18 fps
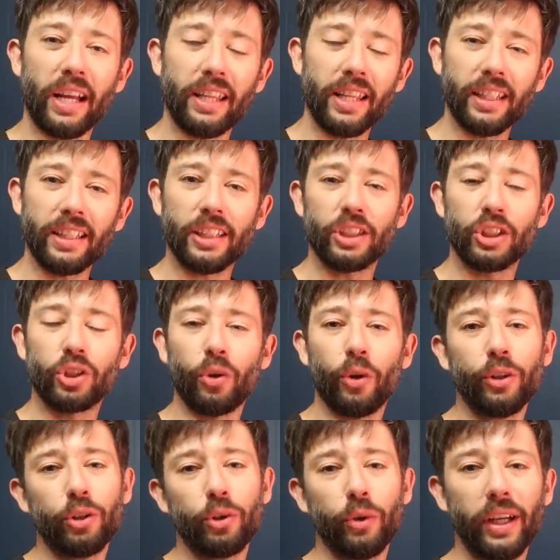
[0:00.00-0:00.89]
I think this is
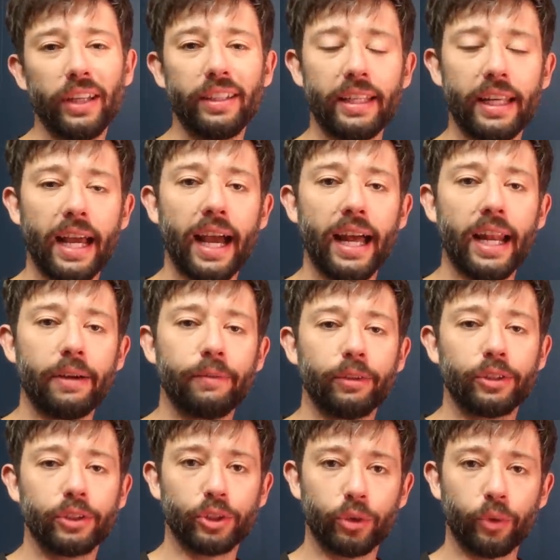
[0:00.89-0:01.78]
going to Indiana
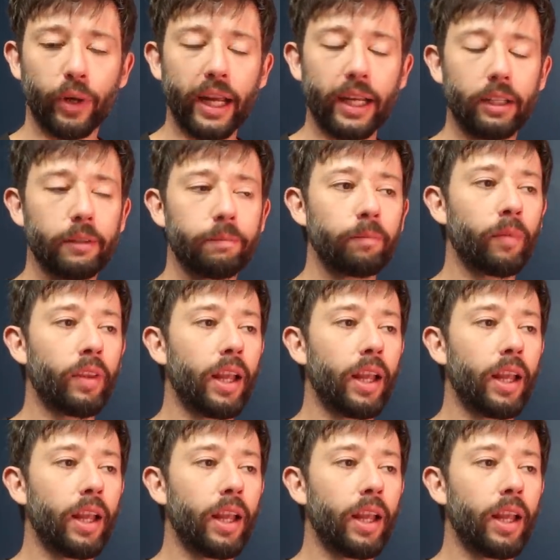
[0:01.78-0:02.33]
which is great.